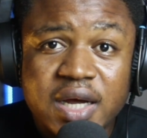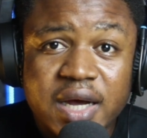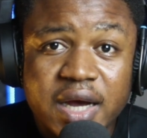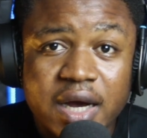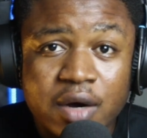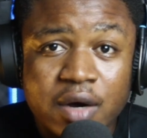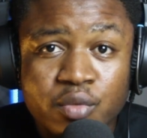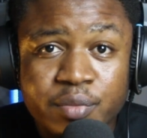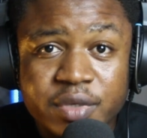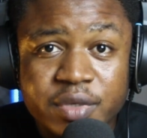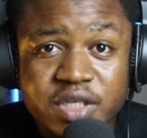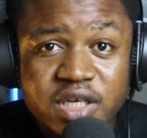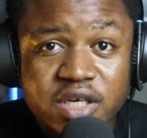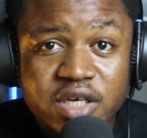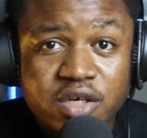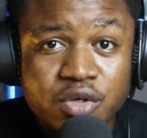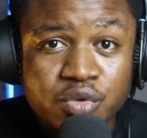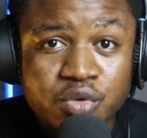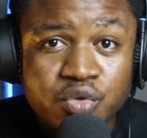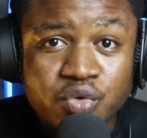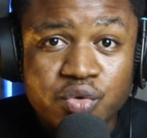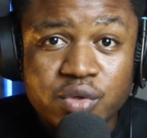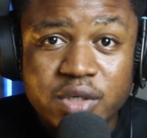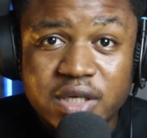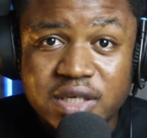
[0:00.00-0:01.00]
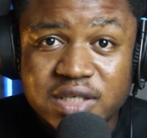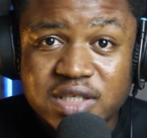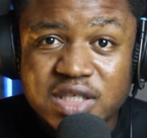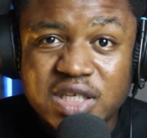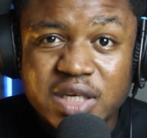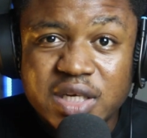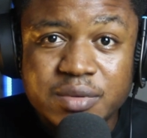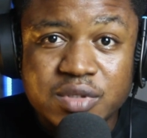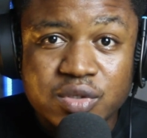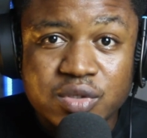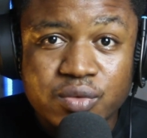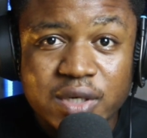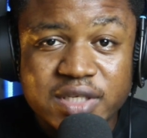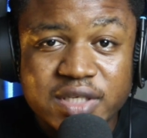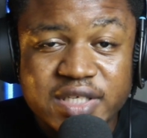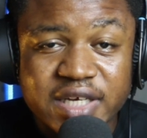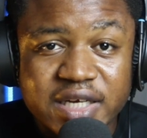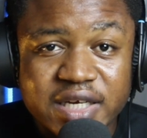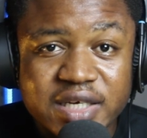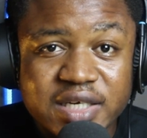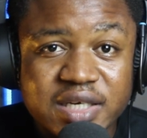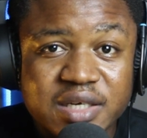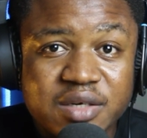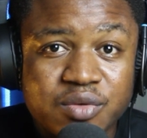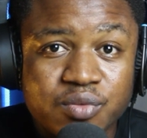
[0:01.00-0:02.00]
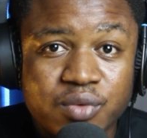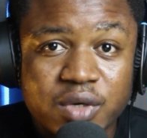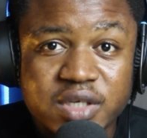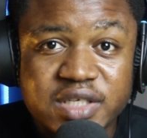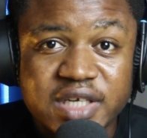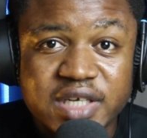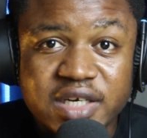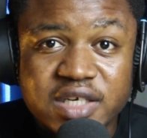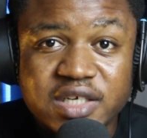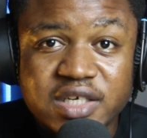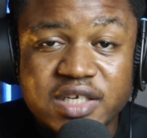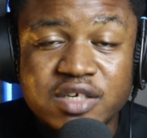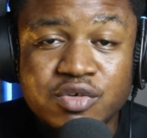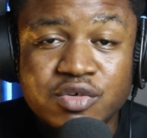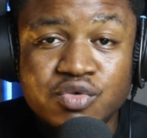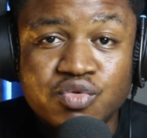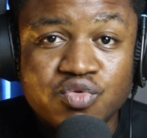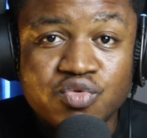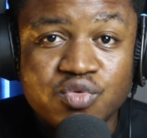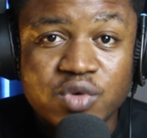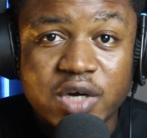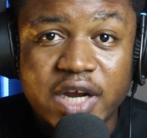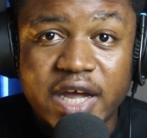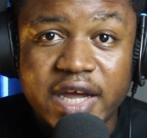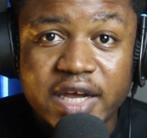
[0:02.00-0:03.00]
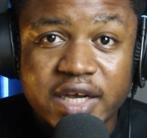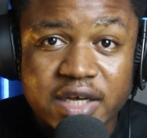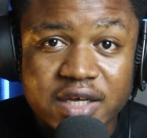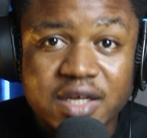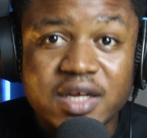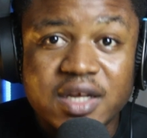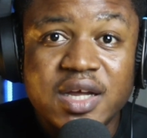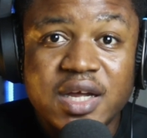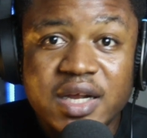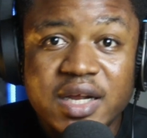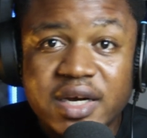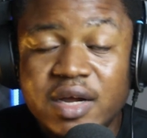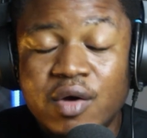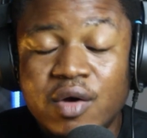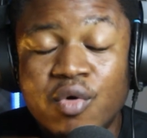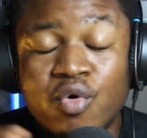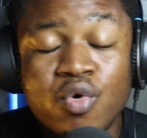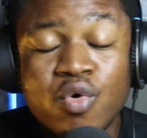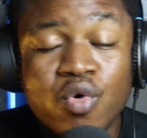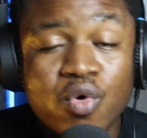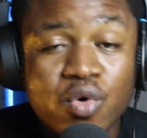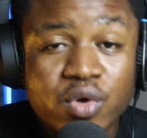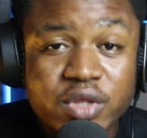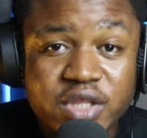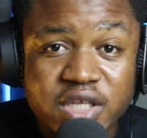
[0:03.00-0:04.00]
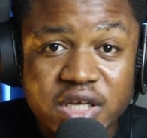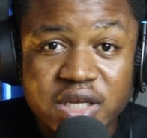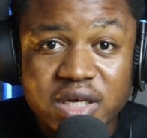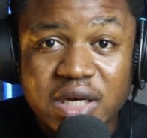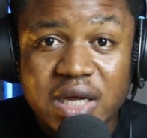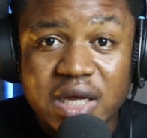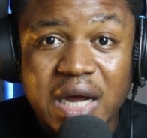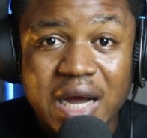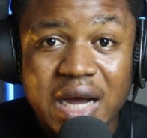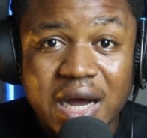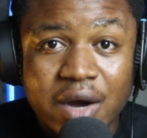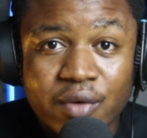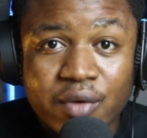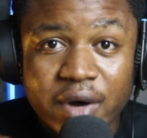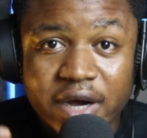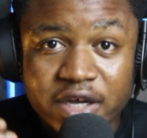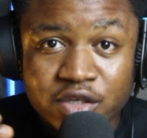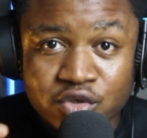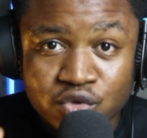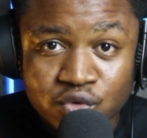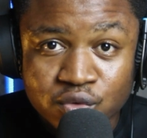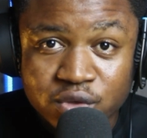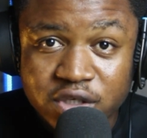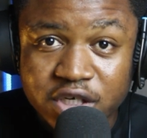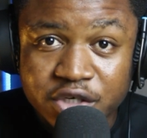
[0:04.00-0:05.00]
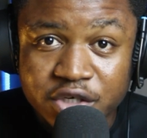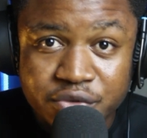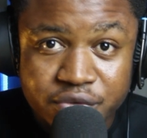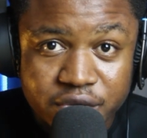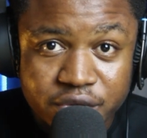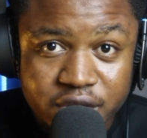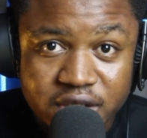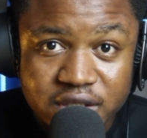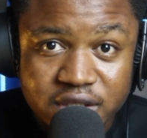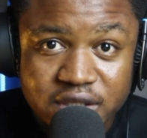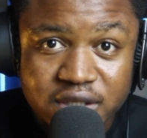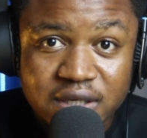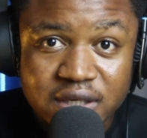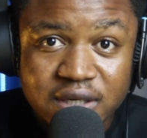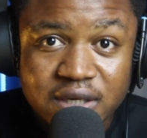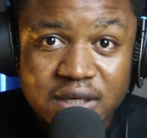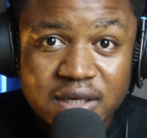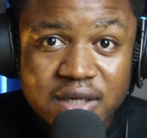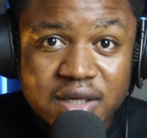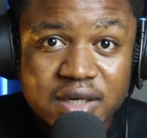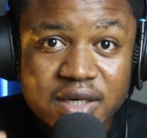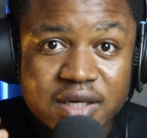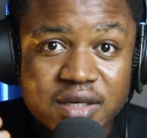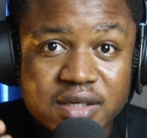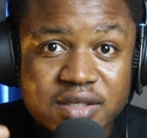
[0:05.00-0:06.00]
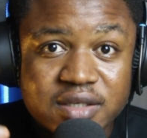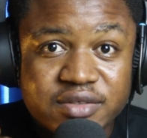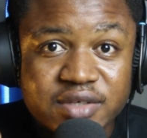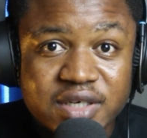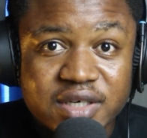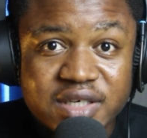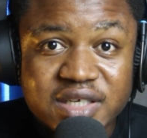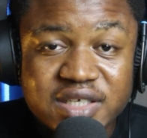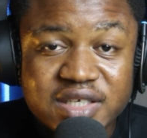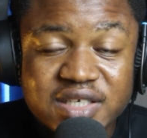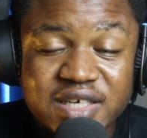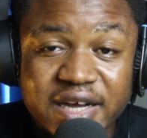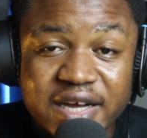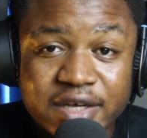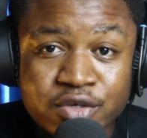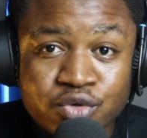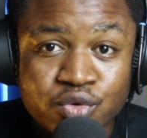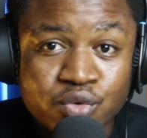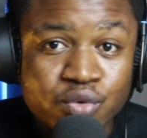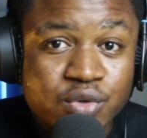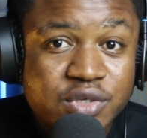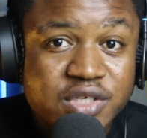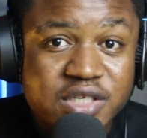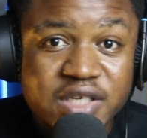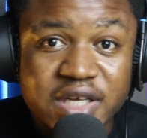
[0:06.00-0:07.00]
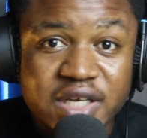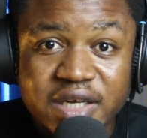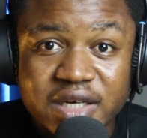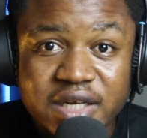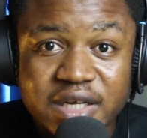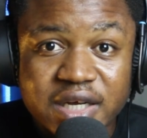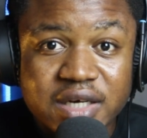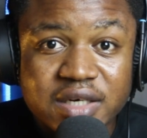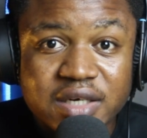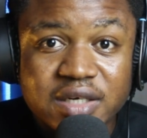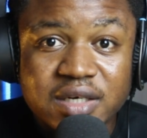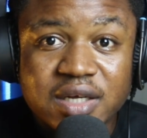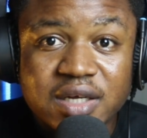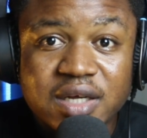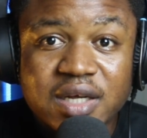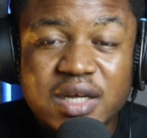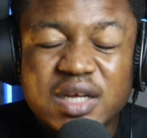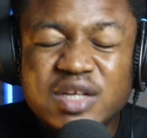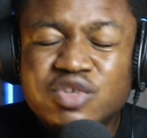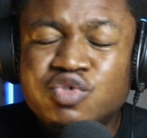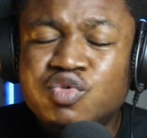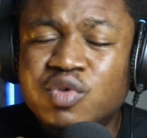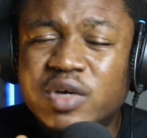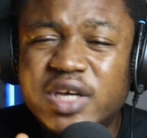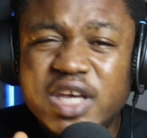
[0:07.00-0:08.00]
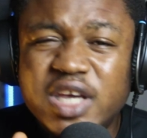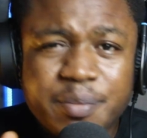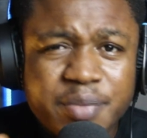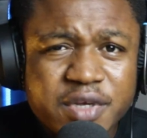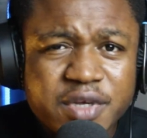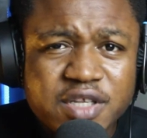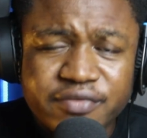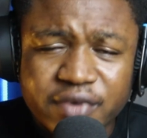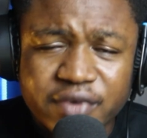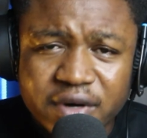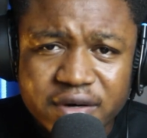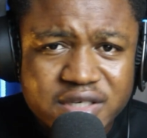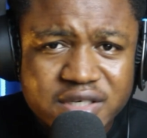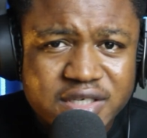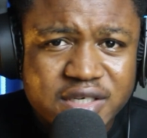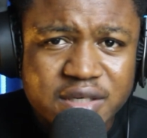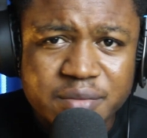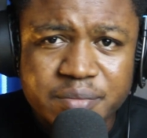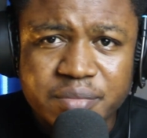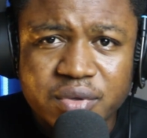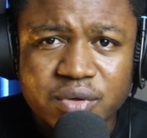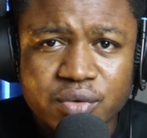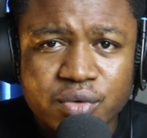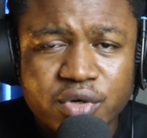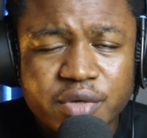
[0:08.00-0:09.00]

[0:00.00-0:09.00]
I will be taking you through the steps, what I did, what I didn't do, like the whole thing, how I took the trade, the strategy I used, and then to keep it very simple.